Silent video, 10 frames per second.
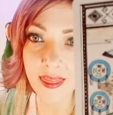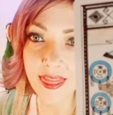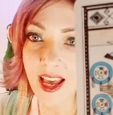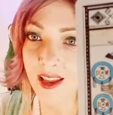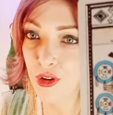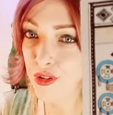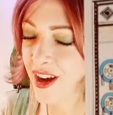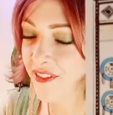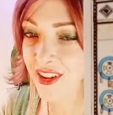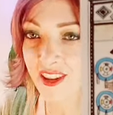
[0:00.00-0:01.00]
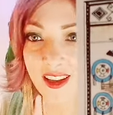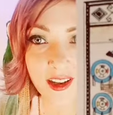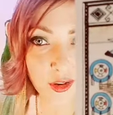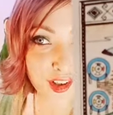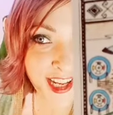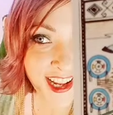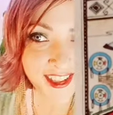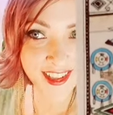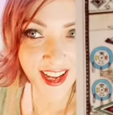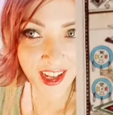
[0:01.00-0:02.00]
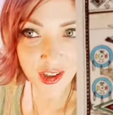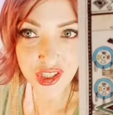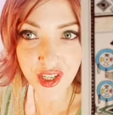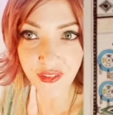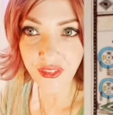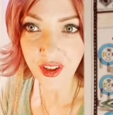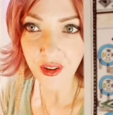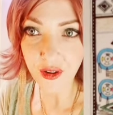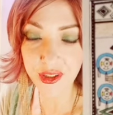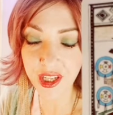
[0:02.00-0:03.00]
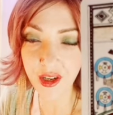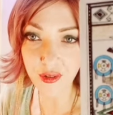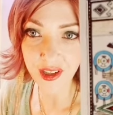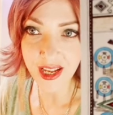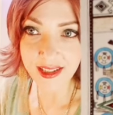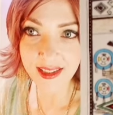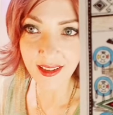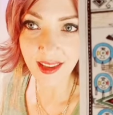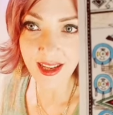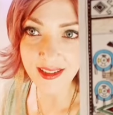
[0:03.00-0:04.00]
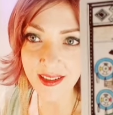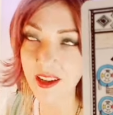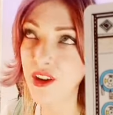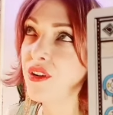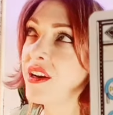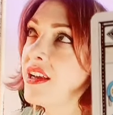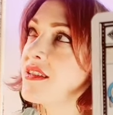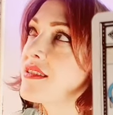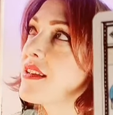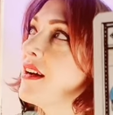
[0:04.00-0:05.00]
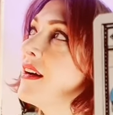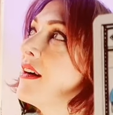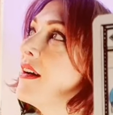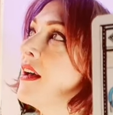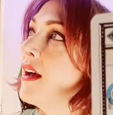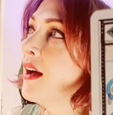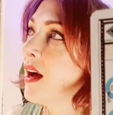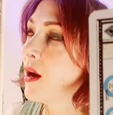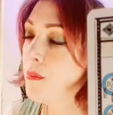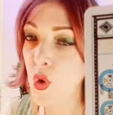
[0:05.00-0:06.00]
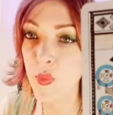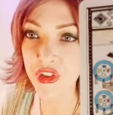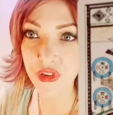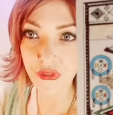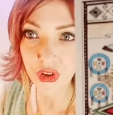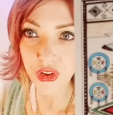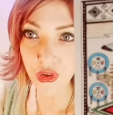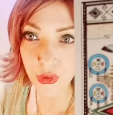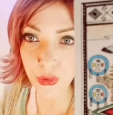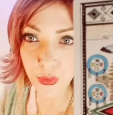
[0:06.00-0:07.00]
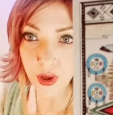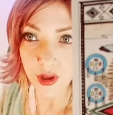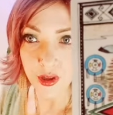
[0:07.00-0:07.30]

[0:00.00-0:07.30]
that I feel like it creates an energy field. It creates a lesson. It creates a moment for you